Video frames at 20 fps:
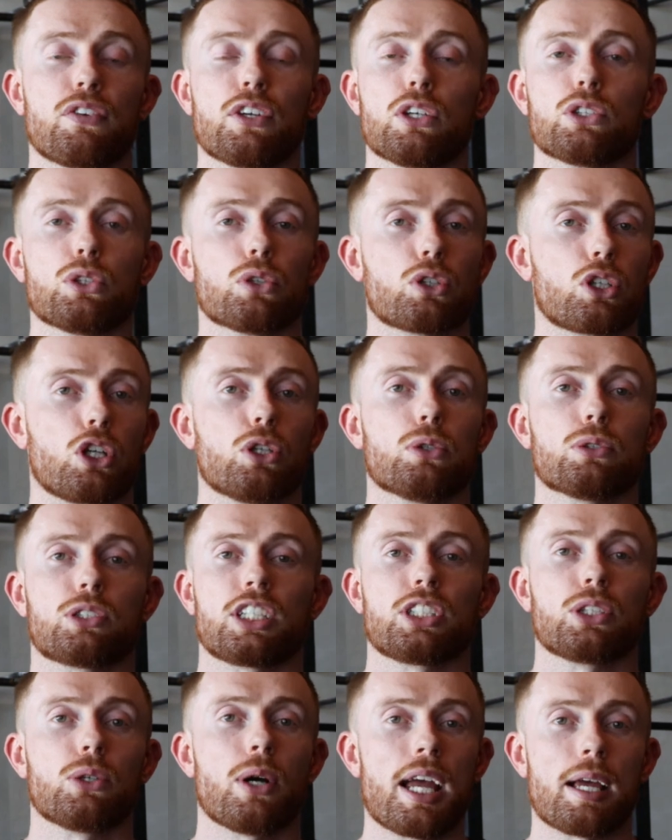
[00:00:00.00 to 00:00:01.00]
feel your glutes
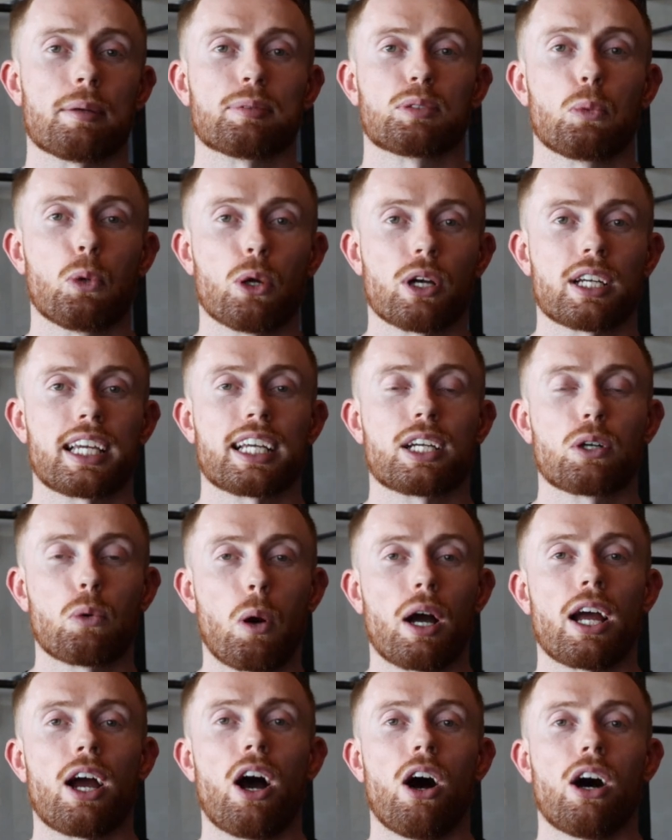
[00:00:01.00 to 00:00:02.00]
and your hips working
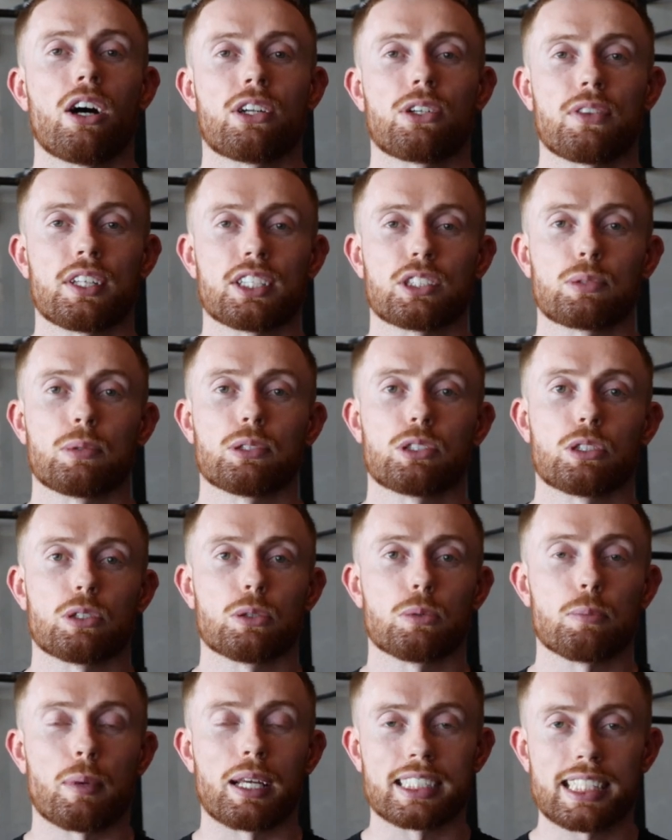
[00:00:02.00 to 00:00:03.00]
quite hard on this one
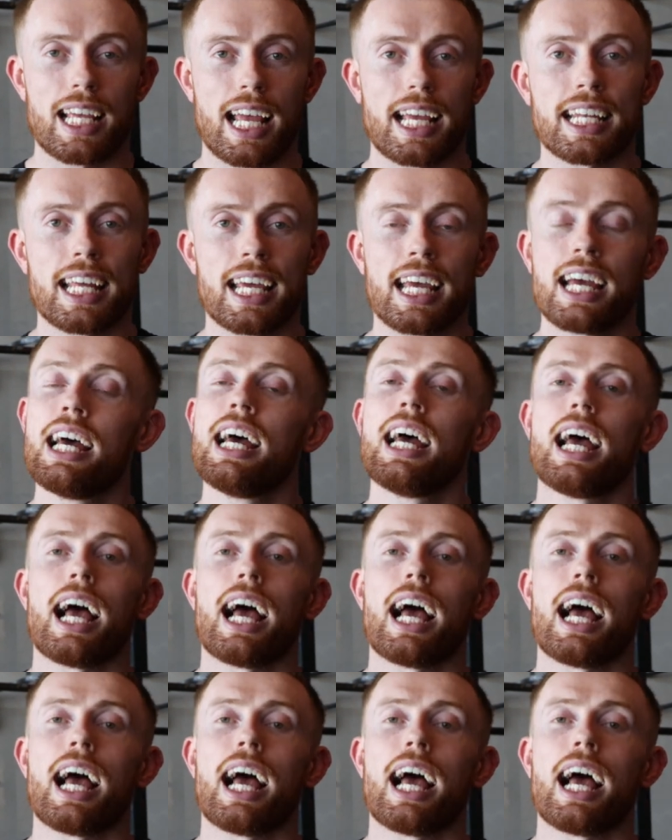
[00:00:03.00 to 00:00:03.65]
to maintain it.